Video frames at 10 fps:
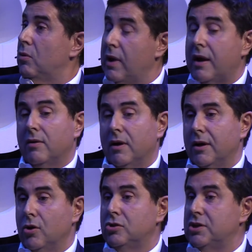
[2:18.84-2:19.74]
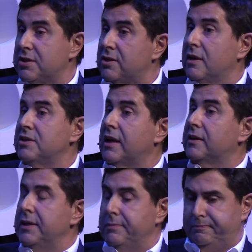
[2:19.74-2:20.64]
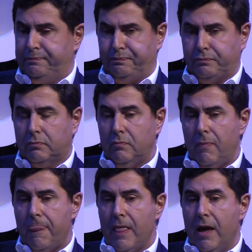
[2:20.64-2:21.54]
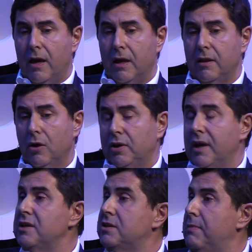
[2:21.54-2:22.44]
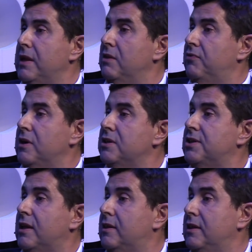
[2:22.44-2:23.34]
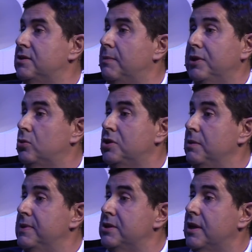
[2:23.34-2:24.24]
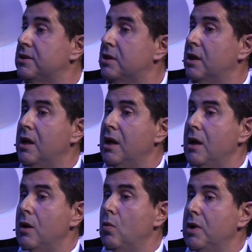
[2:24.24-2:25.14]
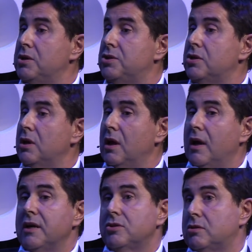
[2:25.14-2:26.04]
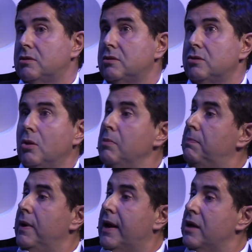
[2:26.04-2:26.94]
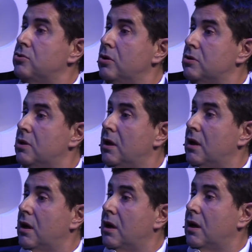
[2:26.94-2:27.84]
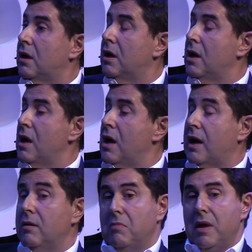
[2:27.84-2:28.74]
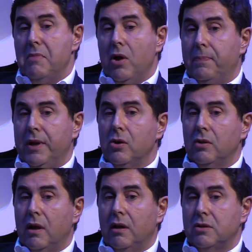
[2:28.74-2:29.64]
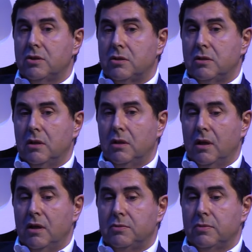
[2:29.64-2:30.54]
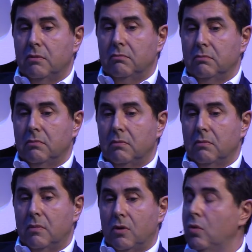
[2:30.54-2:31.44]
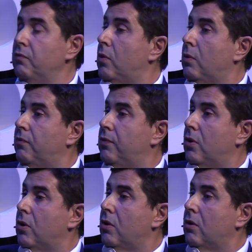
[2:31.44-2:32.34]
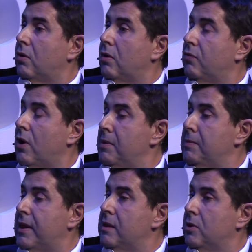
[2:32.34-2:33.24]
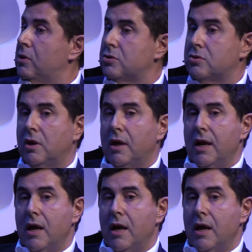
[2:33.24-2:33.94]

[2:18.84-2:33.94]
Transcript: we are not just transacting. The OTAs, the main difference is that is a B2C business, which has some implications. And in my opinion, there is room for everybody, because